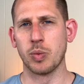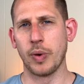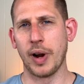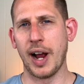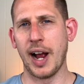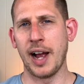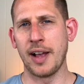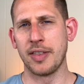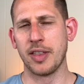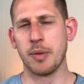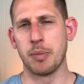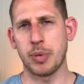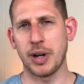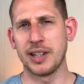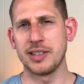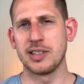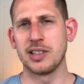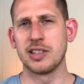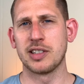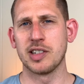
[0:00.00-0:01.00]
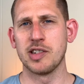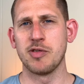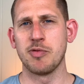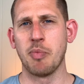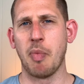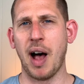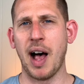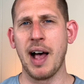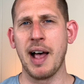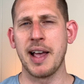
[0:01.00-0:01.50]
had the presence of
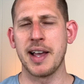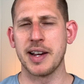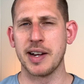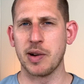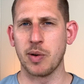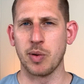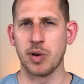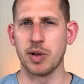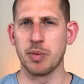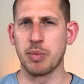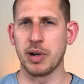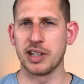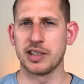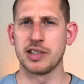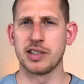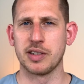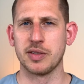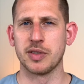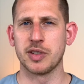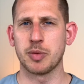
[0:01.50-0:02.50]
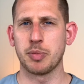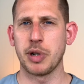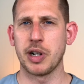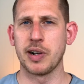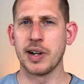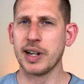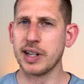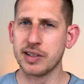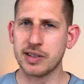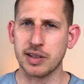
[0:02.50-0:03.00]
mind or the presence of
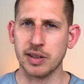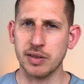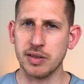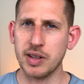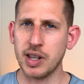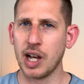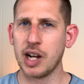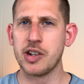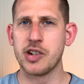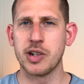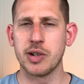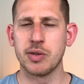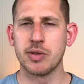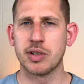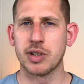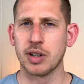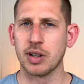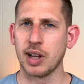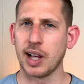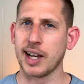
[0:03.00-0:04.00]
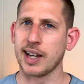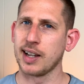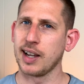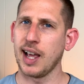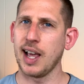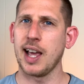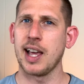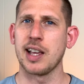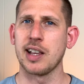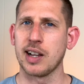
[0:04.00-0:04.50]
spirit to nudge you to like,
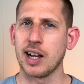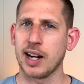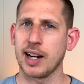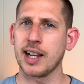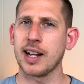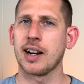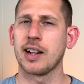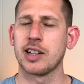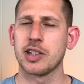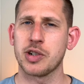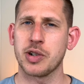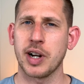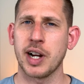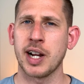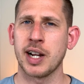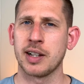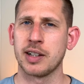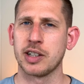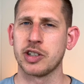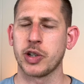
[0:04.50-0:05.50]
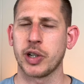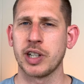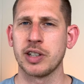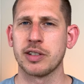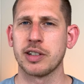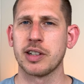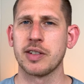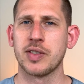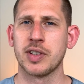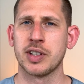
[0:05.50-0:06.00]
hey, you got to get on the train. The train's
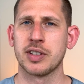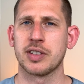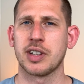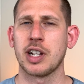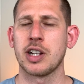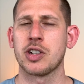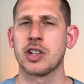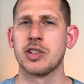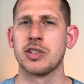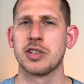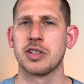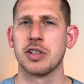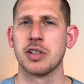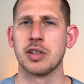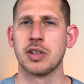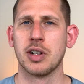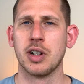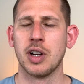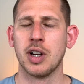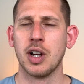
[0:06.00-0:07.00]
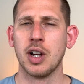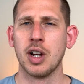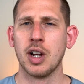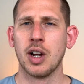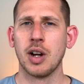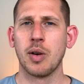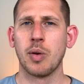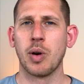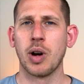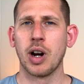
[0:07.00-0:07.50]
leaving the station soon.
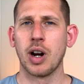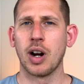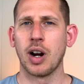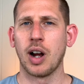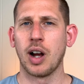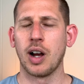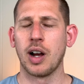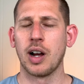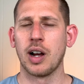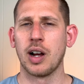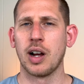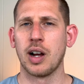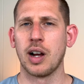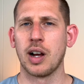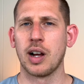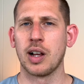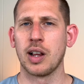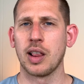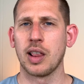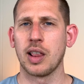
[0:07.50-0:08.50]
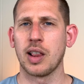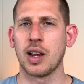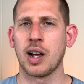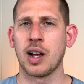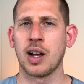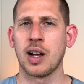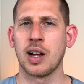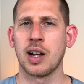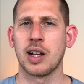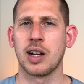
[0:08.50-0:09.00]
Where a
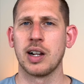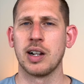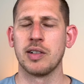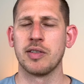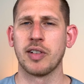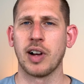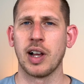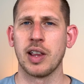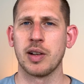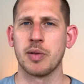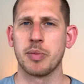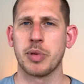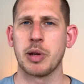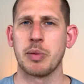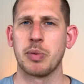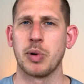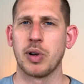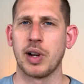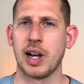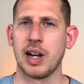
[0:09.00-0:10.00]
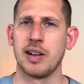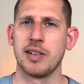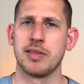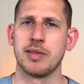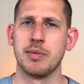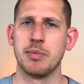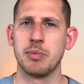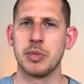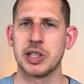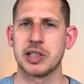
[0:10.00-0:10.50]
lot of other people have
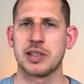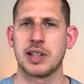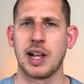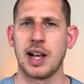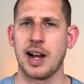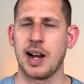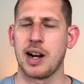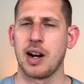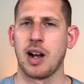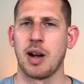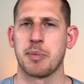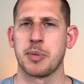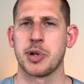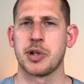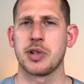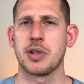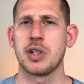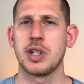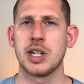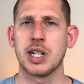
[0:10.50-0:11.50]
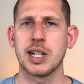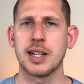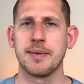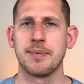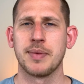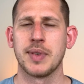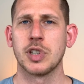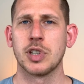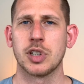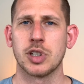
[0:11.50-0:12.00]
missed that opportunity.
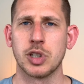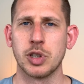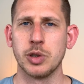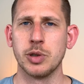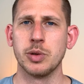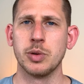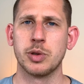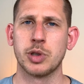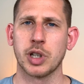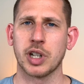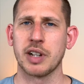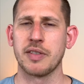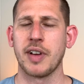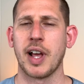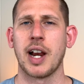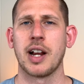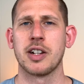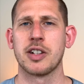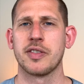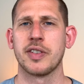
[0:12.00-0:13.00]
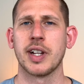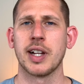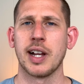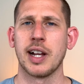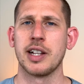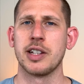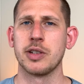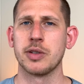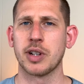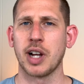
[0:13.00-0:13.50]
You took advantage of it
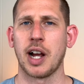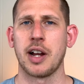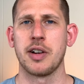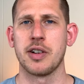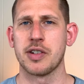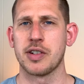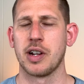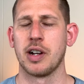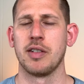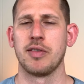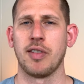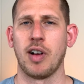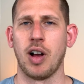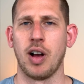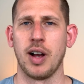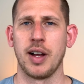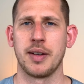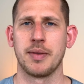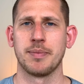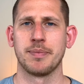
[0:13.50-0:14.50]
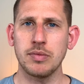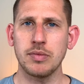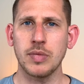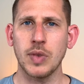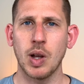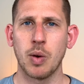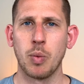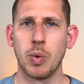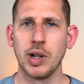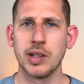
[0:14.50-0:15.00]
and you got yourself on.
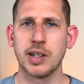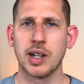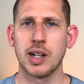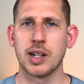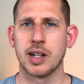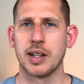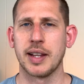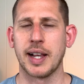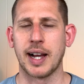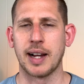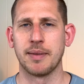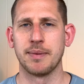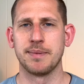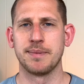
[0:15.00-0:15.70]
Well done on that.